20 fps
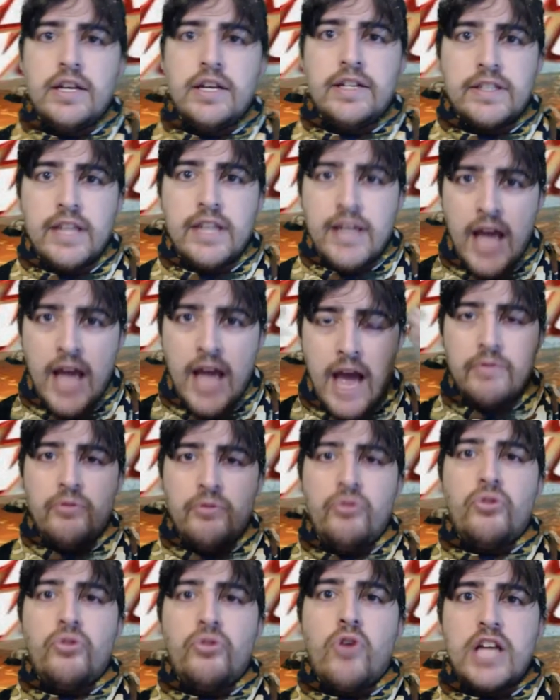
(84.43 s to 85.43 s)
and he's
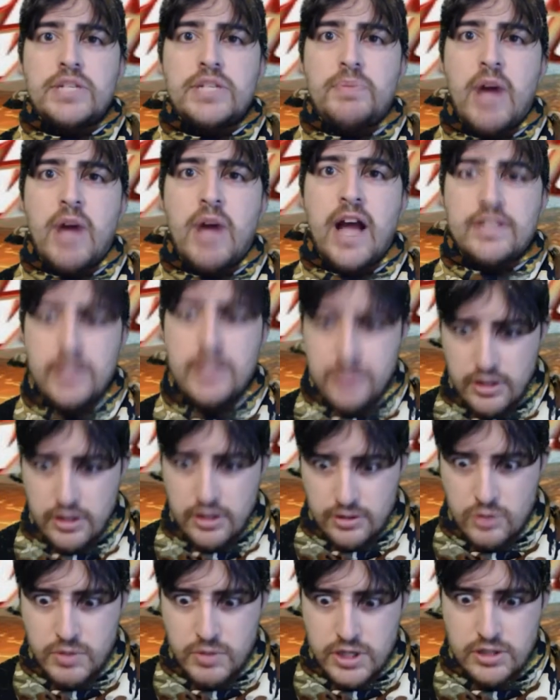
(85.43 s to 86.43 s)
having flashbacks.
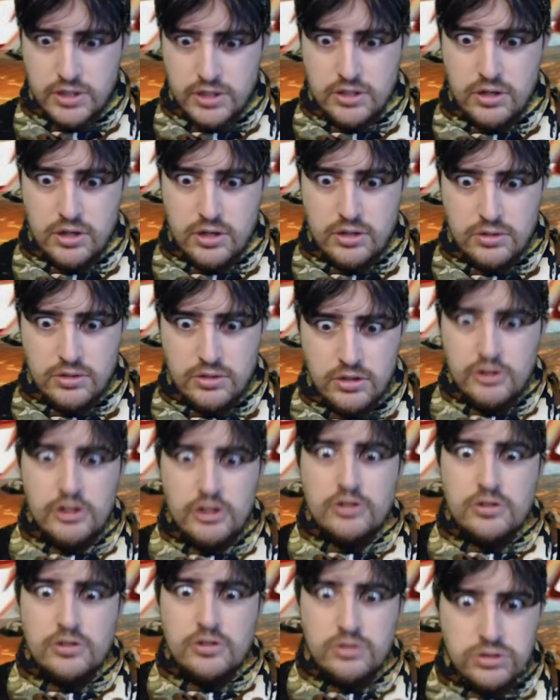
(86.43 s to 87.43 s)
He's like, oh my god,
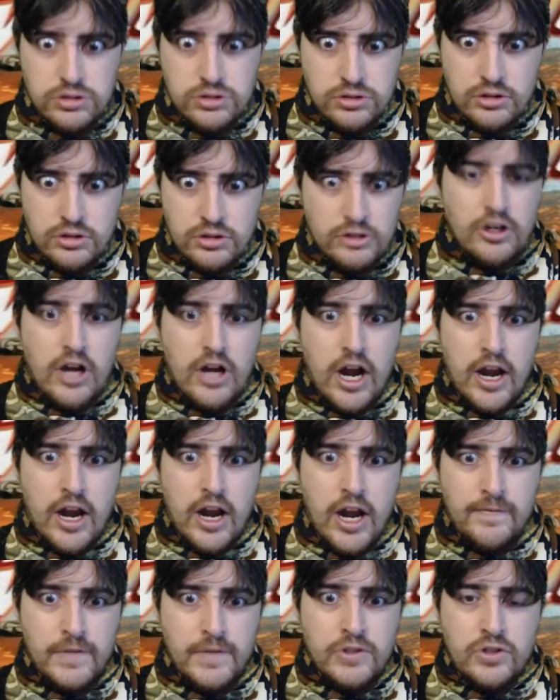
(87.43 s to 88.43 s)

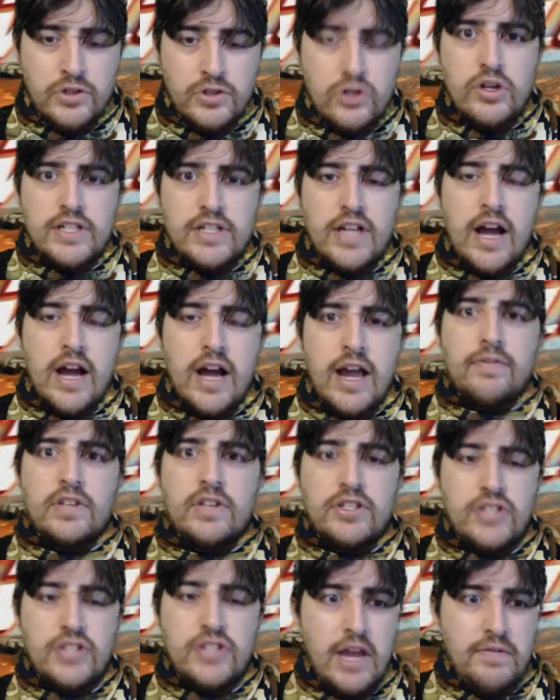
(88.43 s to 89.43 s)
I have to do this. I
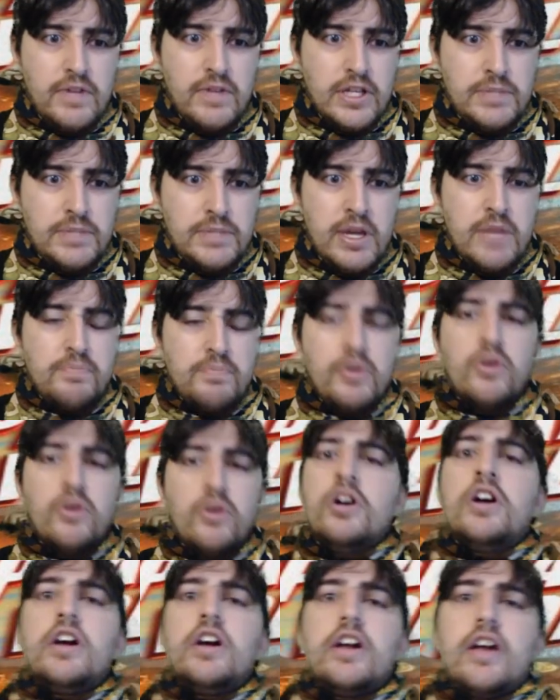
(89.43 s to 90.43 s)
have to save these
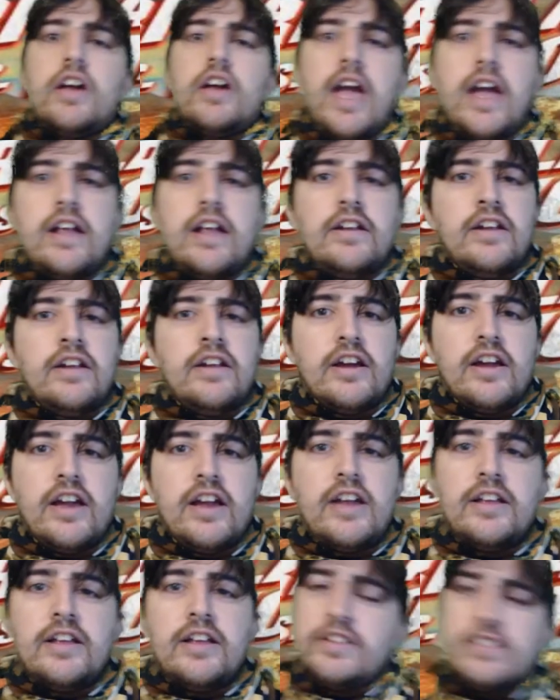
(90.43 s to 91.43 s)
people. And
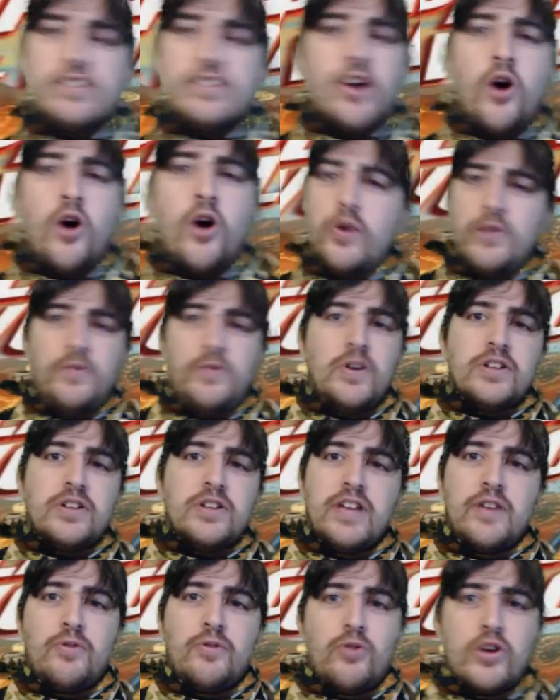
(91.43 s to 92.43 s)
it totally
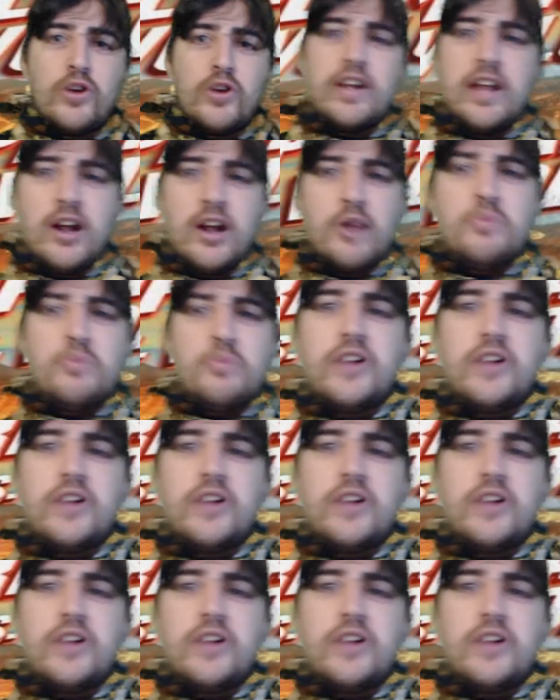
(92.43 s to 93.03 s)
feels like freaking